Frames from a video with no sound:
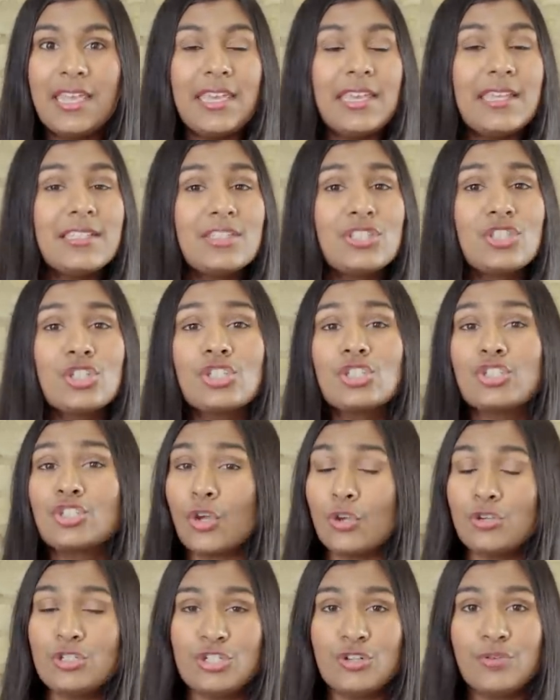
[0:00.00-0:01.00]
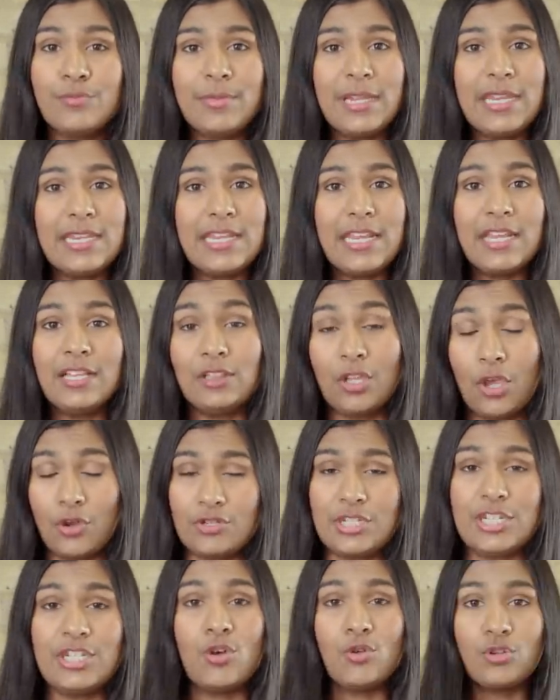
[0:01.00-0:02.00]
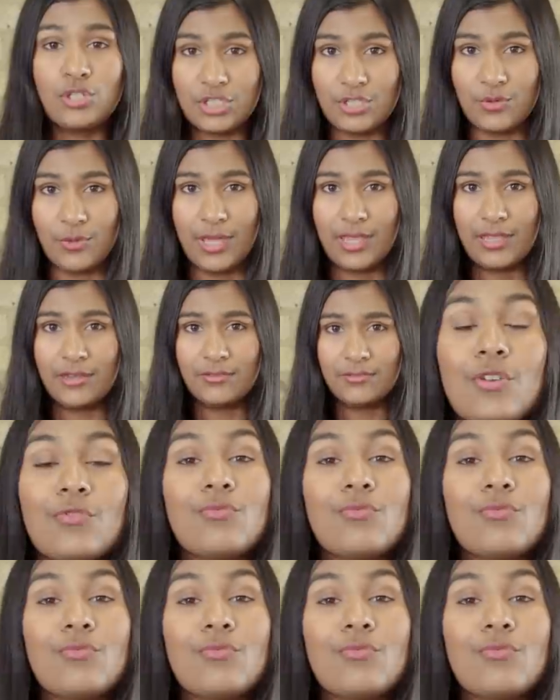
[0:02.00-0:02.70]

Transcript: it's the social meaning loaded onto it.